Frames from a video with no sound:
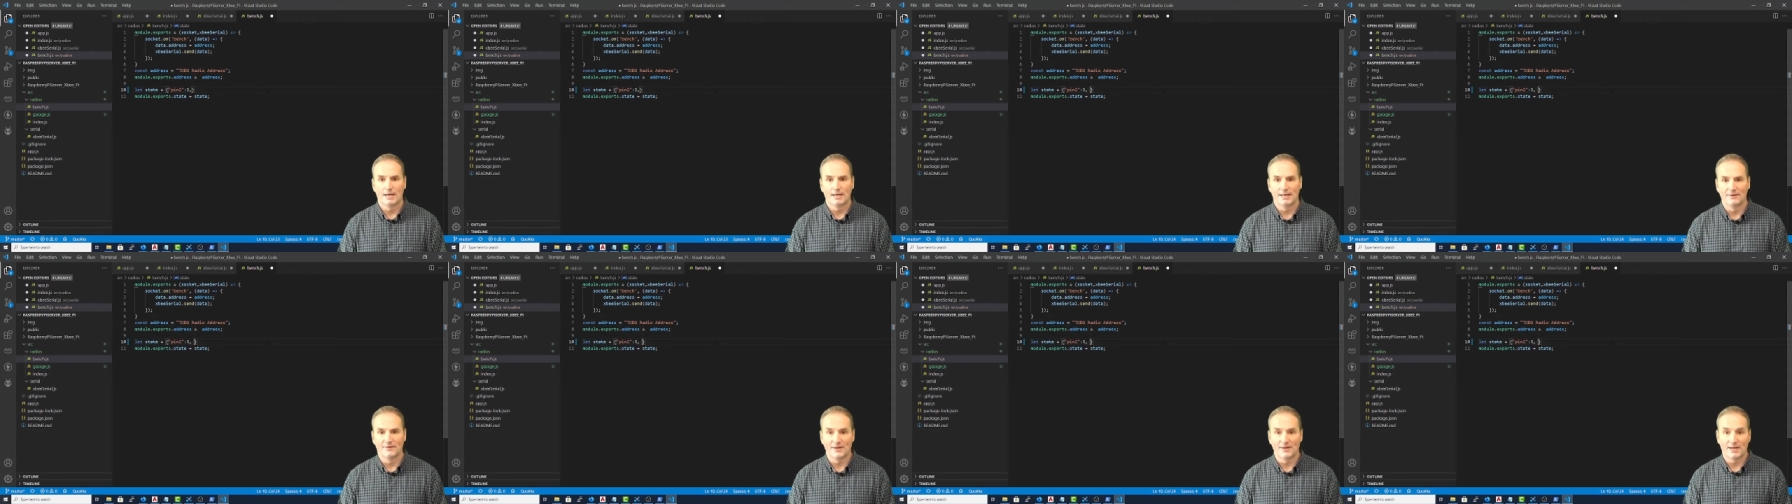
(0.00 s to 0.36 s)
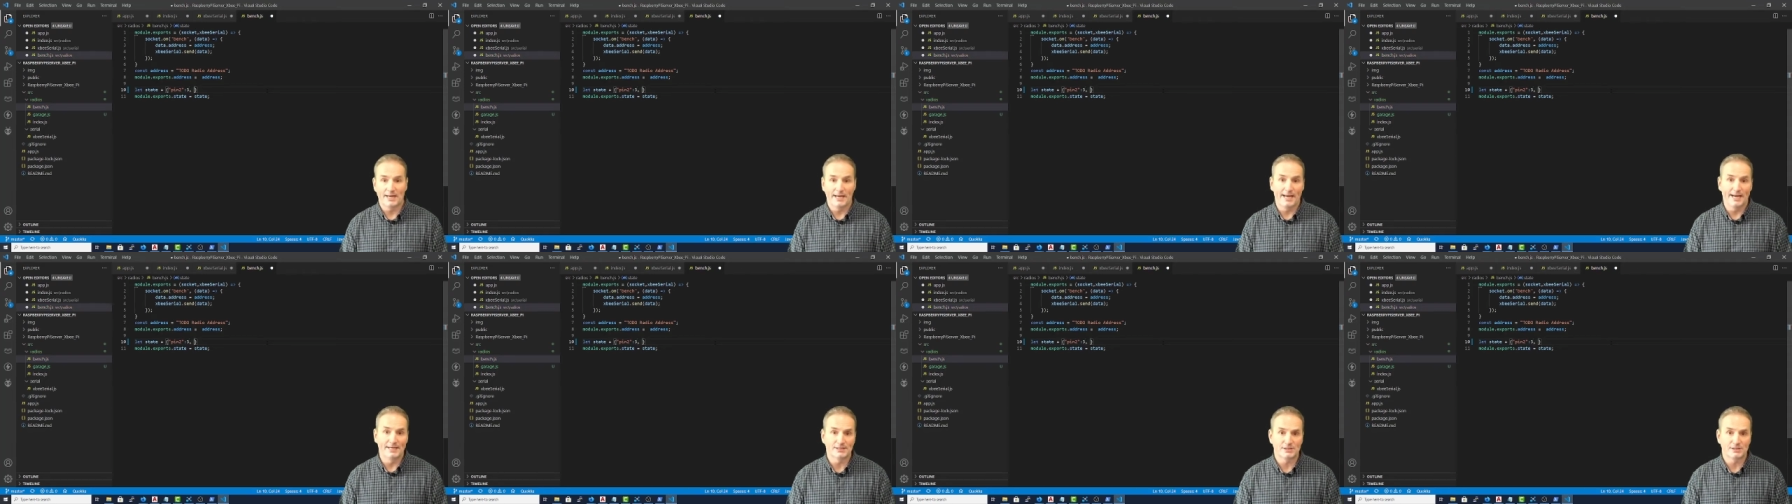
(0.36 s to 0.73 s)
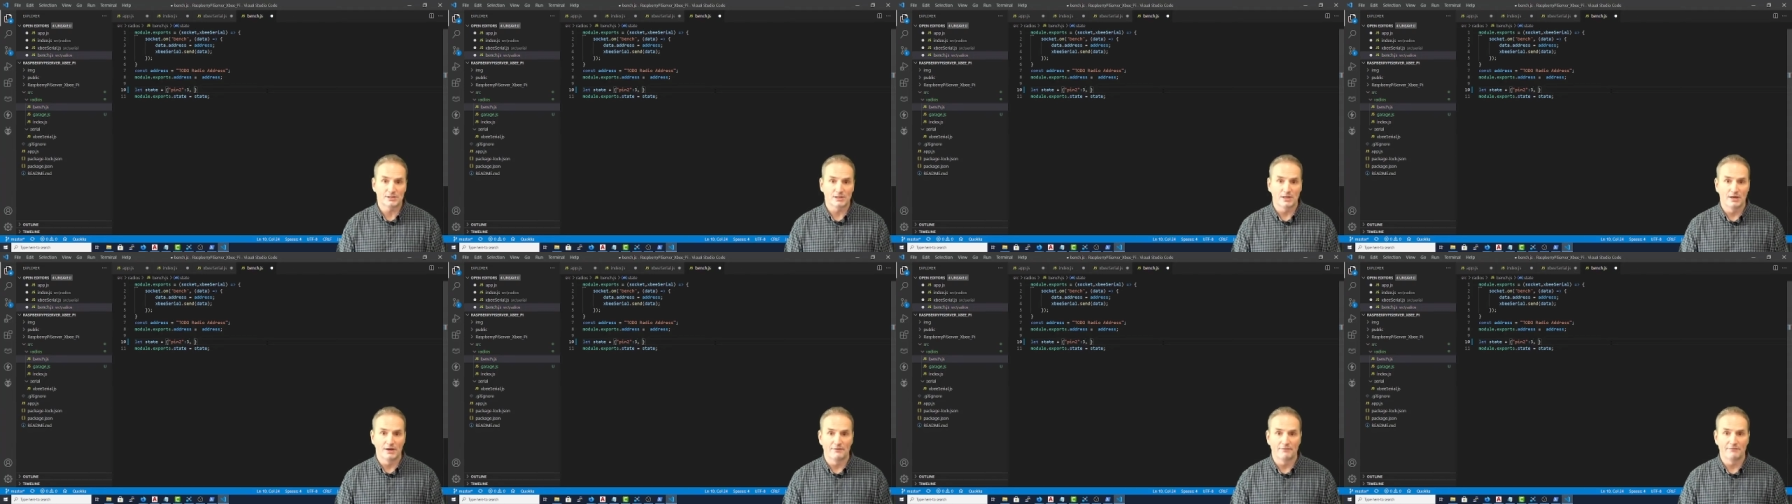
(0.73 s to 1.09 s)
In the case
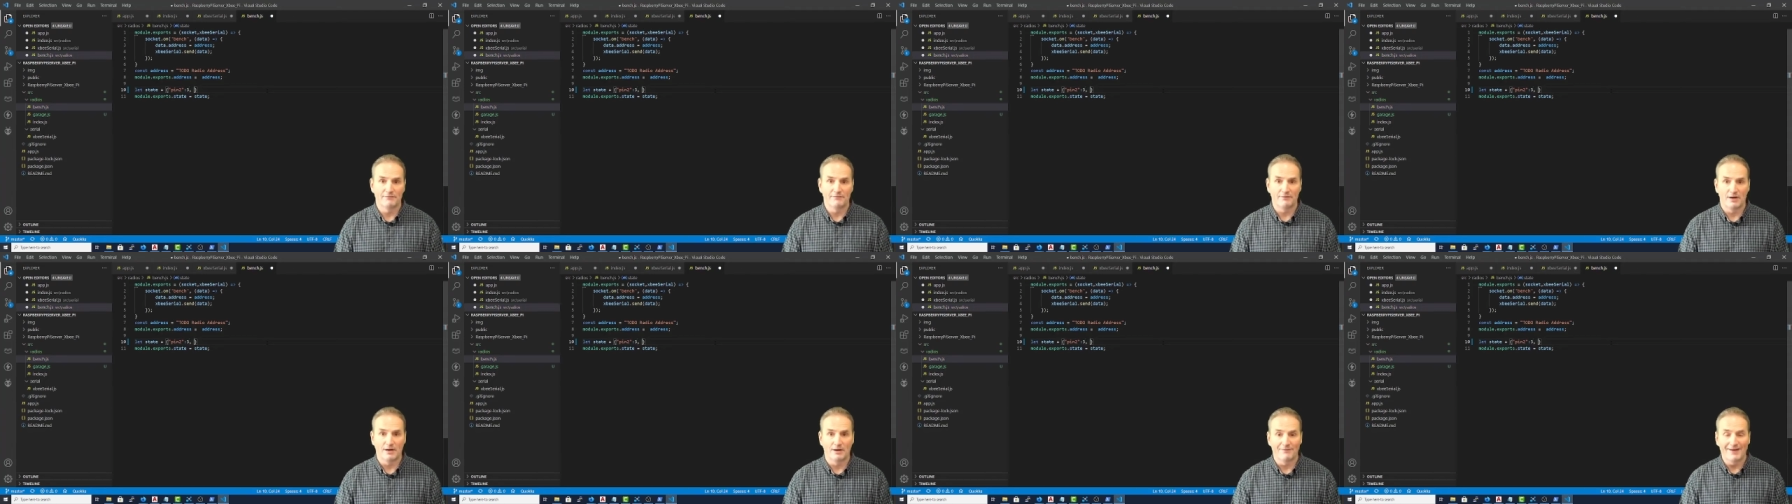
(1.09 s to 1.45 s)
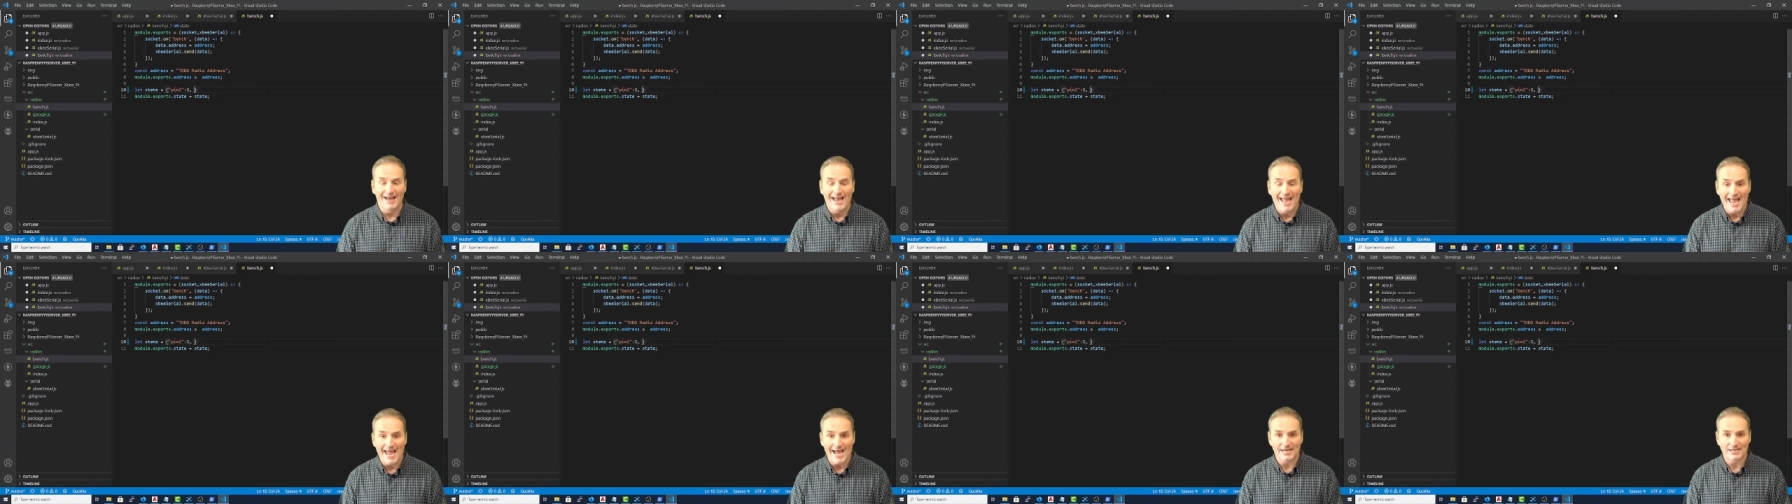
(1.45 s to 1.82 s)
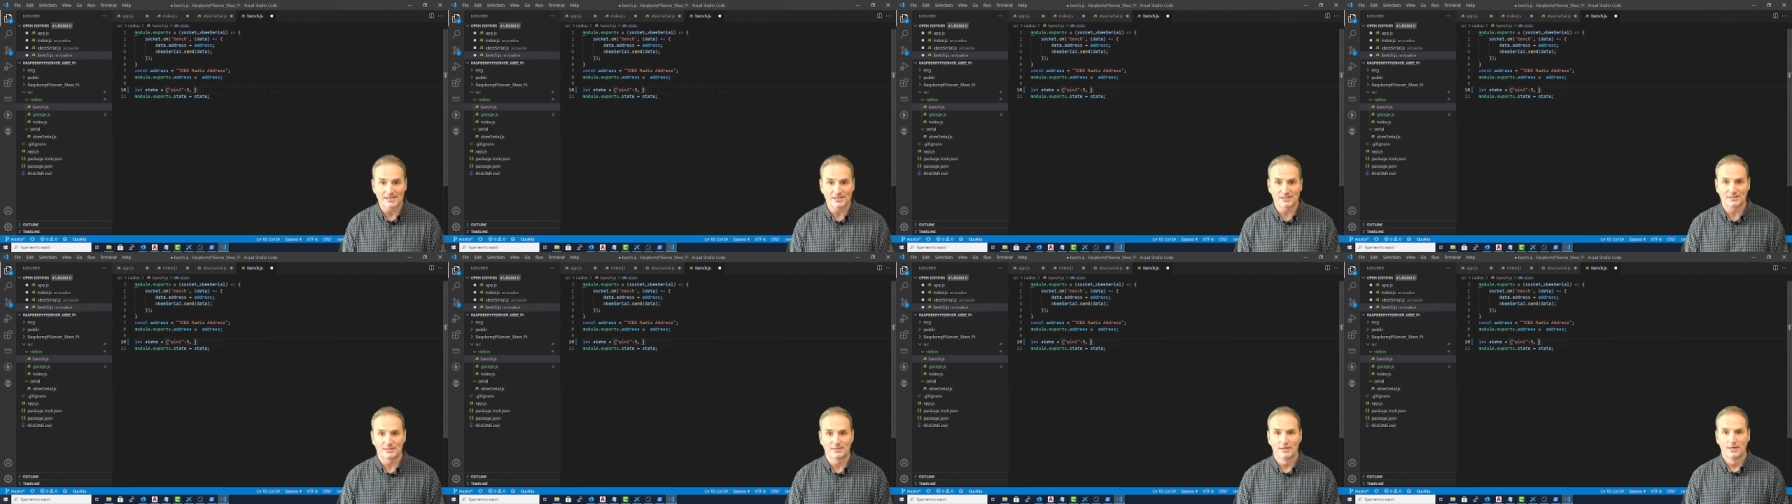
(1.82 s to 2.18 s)
of
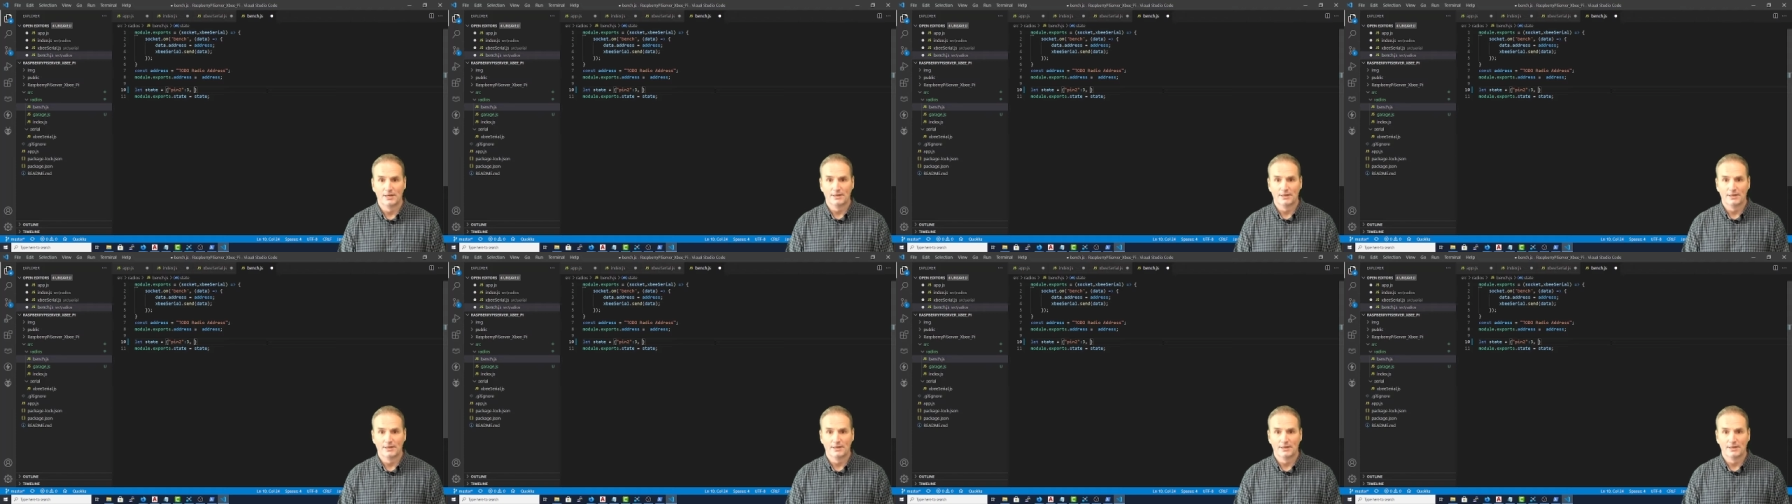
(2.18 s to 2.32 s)
hex,